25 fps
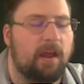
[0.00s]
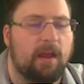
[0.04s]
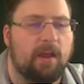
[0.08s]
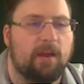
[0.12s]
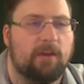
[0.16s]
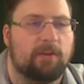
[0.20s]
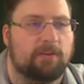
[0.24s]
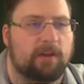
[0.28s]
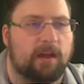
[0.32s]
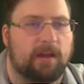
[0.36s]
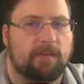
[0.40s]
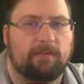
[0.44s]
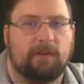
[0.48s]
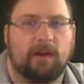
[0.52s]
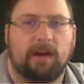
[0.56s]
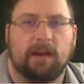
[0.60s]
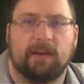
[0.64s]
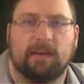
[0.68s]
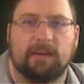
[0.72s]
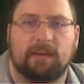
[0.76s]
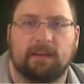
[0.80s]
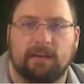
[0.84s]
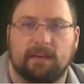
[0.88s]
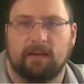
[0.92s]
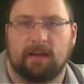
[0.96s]
So I
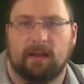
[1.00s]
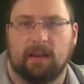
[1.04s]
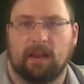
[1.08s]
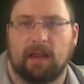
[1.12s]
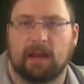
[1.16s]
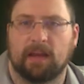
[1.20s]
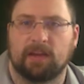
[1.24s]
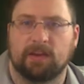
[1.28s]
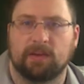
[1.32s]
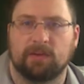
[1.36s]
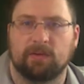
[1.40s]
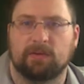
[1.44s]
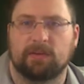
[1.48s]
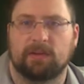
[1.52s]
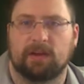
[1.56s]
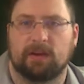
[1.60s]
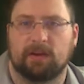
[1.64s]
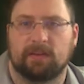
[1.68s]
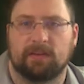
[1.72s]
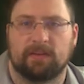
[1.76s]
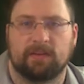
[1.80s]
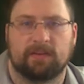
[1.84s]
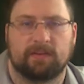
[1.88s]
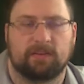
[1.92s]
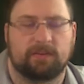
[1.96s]
find a lot of use out
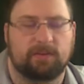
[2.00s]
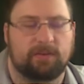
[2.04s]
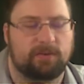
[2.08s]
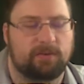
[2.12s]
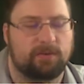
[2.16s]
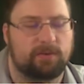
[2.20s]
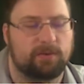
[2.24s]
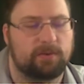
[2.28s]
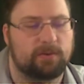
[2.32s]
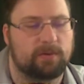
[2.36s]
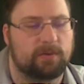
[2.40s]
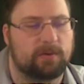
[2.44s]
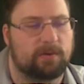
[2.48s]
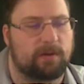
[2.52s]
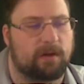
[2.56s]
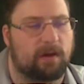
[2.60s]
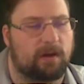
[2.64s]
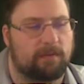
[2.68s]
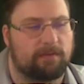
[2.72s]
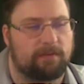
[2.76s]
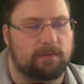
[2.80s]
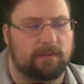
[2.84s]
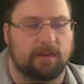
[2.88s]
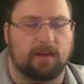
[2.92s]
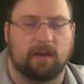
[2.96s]
of this tool
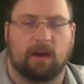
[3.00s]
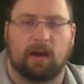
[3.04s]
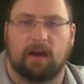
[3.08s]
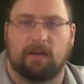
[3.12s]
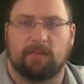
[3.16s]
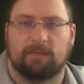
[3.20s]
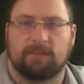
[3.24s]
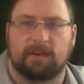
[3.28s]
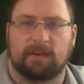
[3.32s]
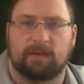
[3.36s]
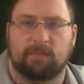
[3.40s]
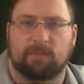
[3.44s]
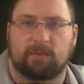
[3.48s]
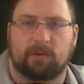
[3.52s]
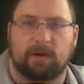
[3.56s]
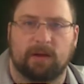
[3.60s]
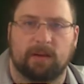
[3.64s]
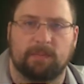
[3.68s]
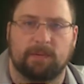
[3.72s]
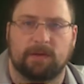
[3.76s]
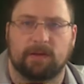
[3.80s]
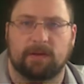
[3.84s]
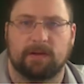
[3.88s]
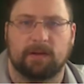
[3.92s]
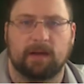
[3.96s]
off of the offset
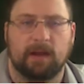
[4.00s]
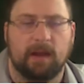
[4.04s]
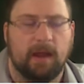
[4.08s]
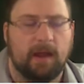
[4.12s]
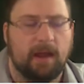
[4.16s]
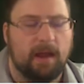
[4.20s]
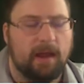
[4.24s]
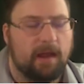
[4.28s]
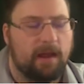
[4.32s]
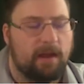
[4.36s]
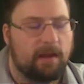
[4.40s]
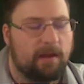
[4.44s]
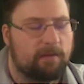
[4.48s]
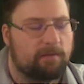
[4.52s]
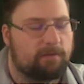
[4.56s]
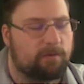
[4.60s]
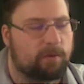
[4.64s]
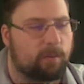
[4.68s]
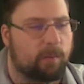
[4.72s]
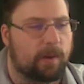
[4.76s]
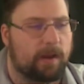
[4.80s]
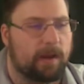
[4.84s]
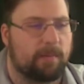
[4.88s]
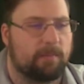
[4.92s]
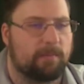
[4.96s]
parameter
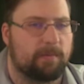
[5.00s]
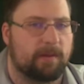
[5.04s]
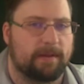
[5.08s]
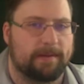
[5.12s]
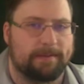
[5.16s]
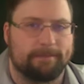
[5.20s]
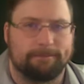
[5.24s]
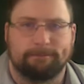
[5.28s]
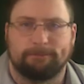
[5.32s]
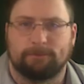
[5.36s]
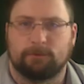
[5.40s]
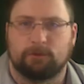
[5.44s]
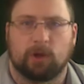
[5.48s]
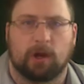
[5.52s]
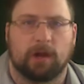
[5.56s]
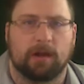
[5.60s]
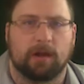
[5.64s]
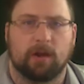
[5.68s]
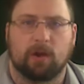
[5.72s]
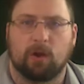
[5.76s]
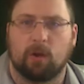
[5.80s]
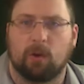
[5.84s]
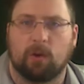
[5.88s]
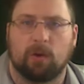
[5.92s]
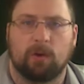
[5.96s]
for when I'm like drawing
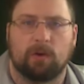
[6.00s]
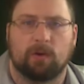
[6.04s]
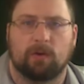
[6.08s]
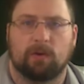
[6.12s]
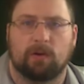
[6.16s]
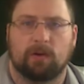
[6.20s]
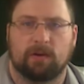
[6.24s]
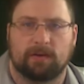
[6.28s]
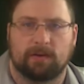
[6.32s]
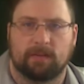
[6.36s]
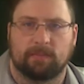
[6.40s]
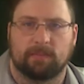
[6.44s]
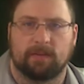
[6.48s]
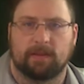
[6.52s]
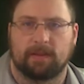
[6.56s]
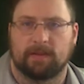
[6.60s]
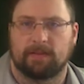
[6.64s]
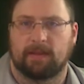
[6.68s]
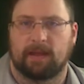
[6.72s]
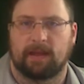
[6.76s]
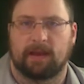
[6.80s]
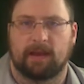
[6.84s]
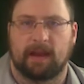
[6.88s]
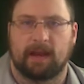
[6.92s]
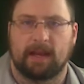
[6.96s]
a corridor or something like
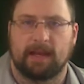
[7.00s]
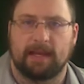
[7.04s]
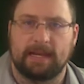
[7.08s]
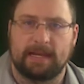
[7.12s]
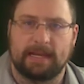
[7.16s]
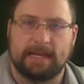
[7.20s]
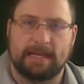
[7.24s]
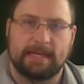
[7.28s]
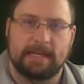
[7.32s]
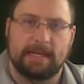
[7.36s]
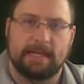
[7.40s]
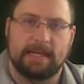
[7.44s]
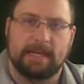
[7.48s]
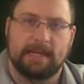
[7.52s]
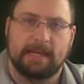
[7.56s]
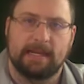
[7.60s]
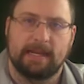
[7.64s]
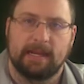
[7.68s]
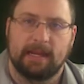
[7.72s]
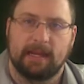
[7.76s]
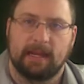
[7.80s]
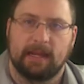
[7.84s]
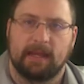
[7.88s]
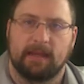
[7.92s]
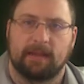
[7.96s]
that, and I need
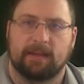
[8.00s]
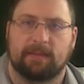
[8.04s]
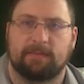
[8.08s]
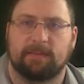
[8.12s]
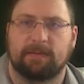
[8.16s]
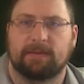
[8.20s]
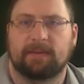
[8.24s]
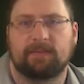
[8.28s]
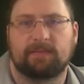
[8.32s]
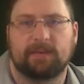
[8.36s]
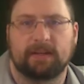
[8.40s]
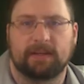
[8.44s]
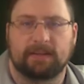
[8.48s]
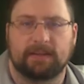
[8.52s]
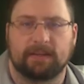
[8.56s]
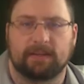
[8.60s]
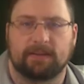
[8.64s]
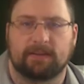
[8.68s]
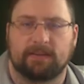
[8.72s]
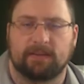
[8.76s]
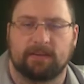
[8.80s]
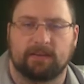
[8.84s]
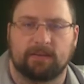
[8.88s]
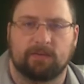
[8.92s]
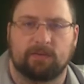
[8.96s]
a specific
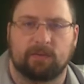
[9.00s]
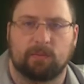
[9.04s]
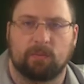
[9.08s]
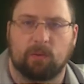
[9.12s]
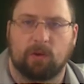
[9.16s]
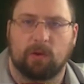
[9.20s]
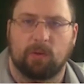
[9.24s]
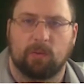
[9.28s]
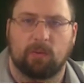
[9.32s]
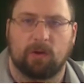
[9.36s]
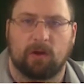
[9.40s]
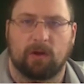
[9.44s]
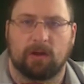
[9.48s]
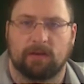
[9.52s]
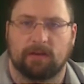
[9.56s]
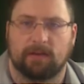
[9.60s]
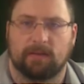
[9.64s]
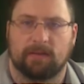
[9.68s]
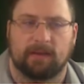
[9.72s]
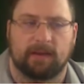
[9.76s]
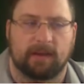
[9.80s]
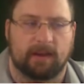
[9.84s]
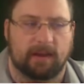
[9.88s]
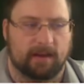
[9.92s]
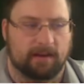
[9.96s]
distance from one wall to
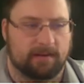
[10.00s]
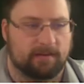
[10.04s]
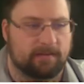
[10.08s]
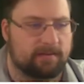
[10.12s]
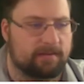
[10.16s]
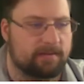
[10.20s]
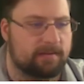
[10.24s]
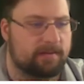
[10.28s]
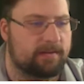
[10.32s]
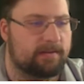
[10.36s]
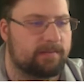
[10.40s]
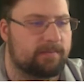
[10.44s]
the next.